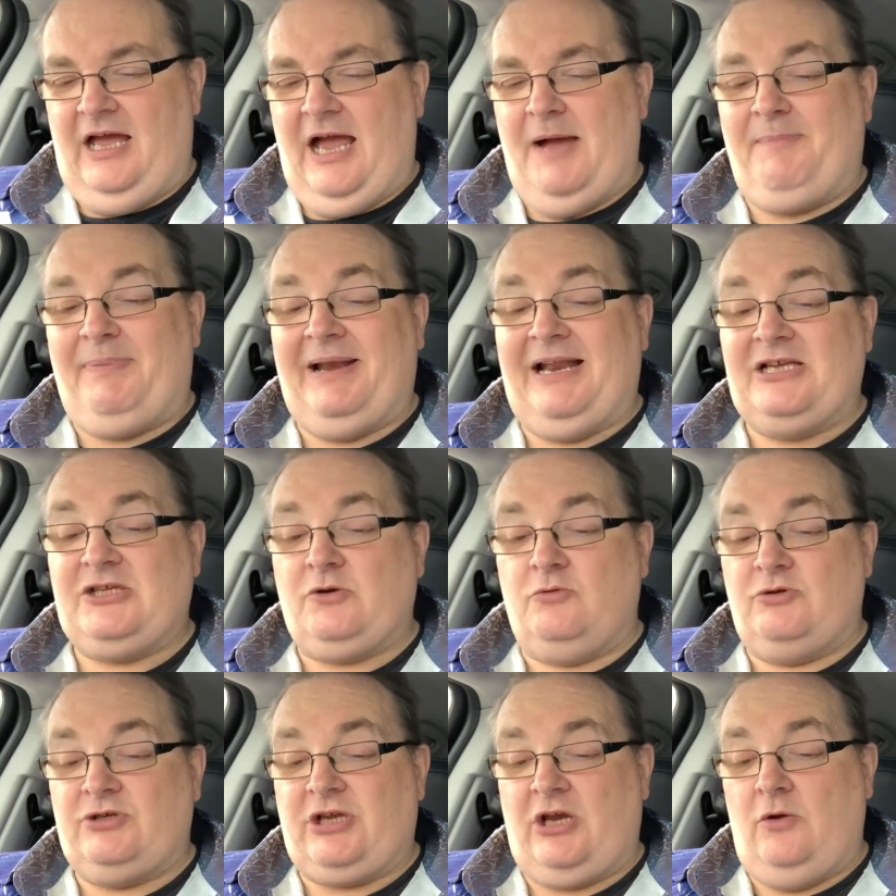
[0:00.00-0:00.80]
Plus,
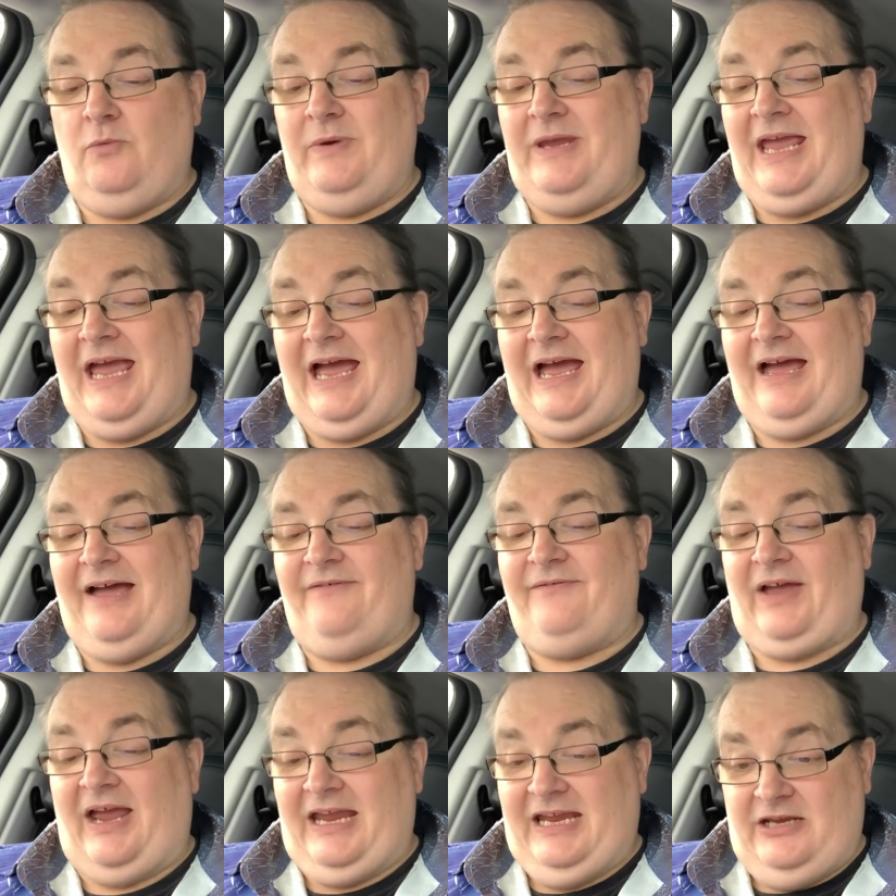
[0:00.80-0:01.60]
also, we
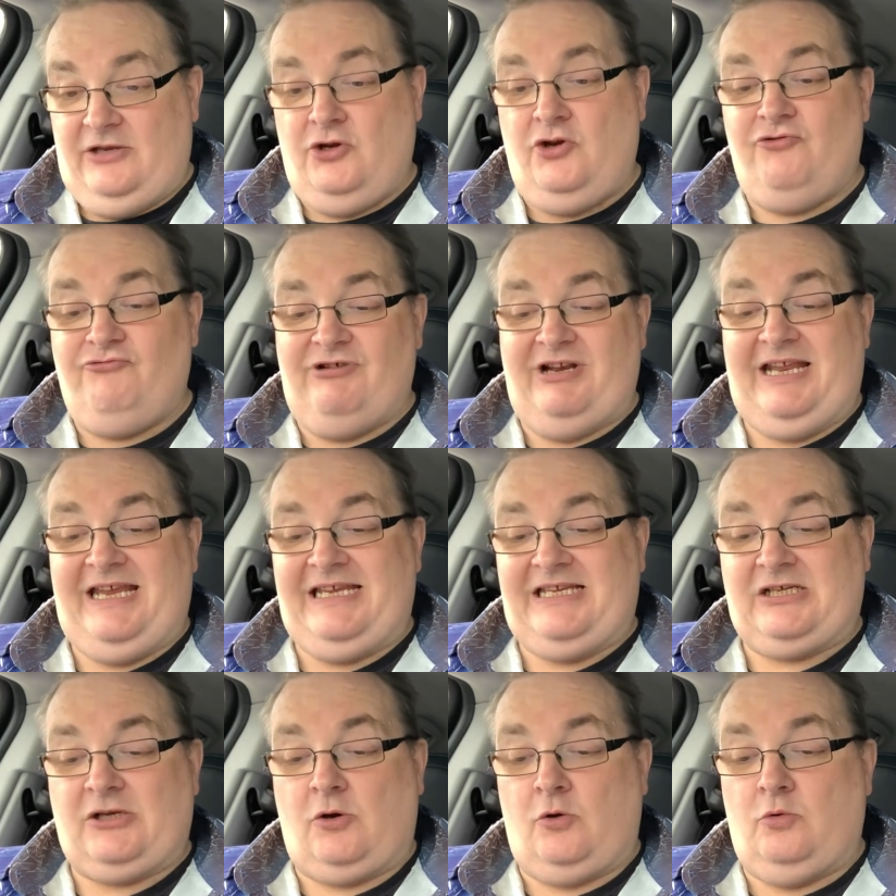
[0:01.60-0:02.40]
have a new
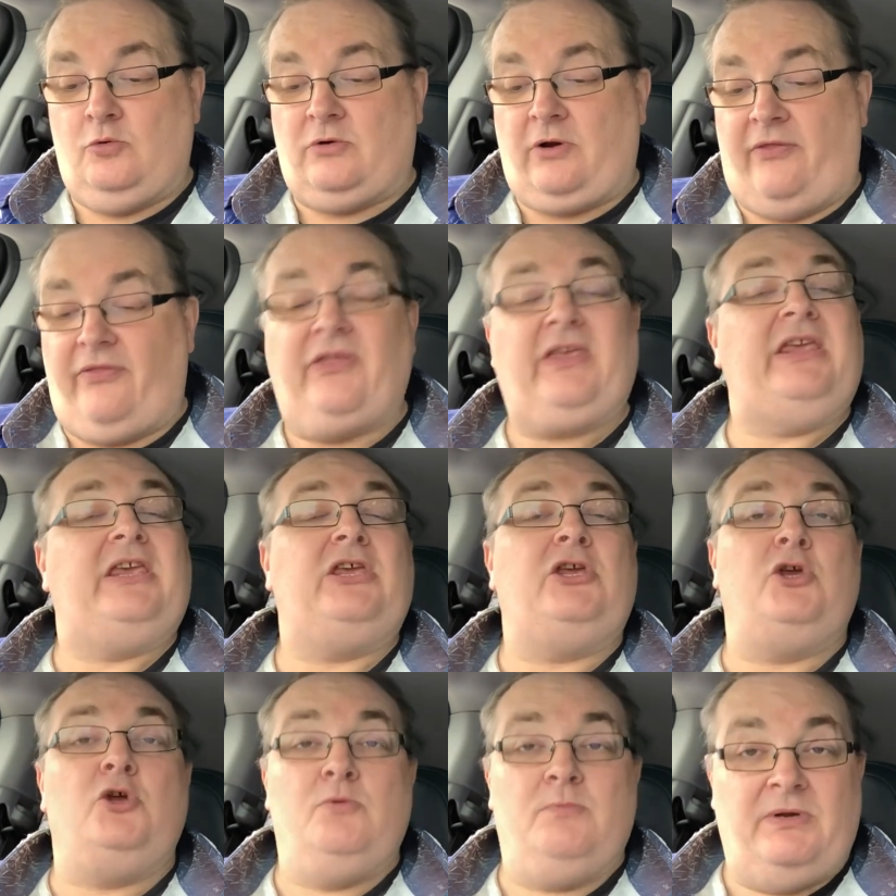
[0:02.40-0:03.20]
release called The
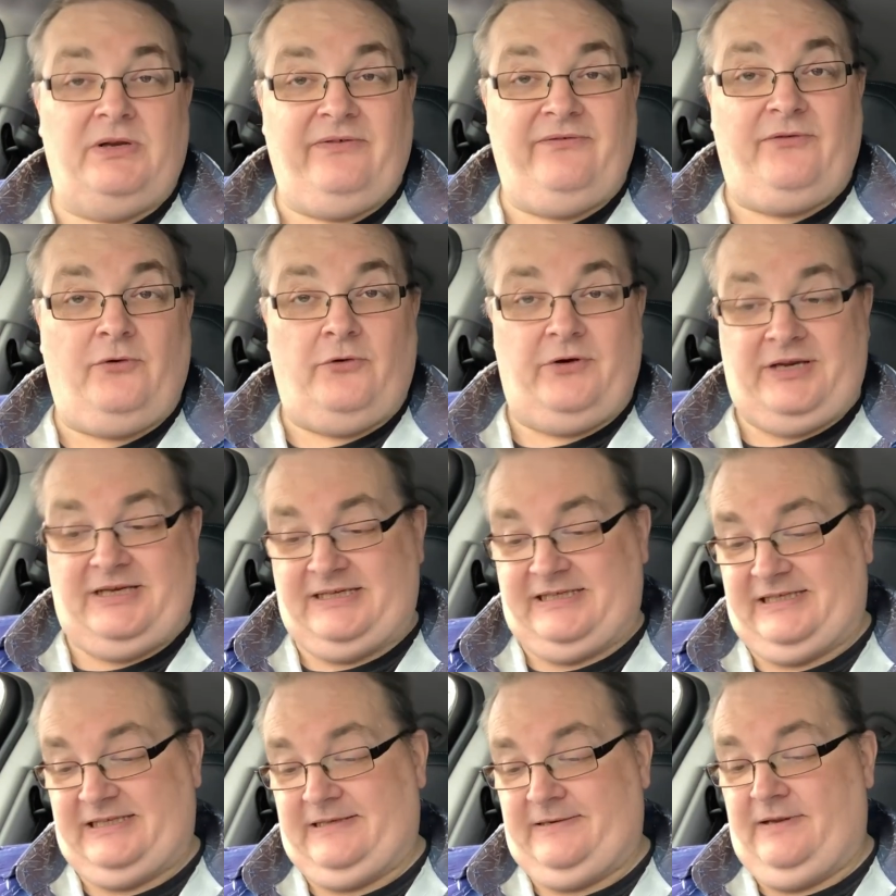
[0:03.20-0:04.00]
Human
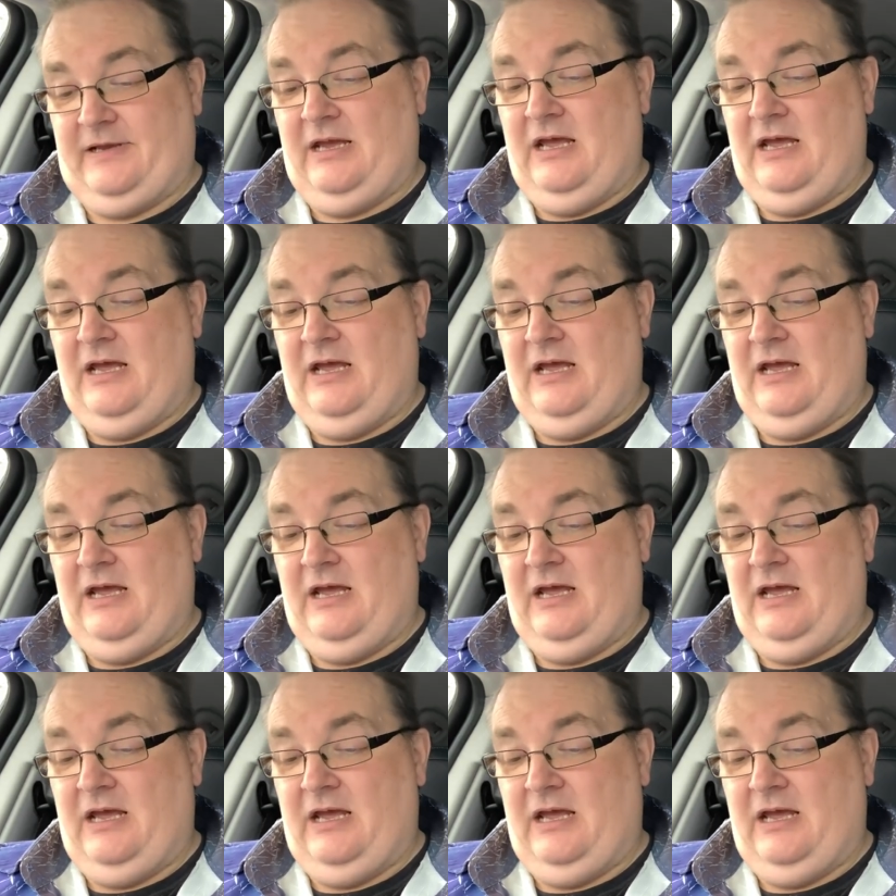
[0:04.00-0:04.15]
Voice.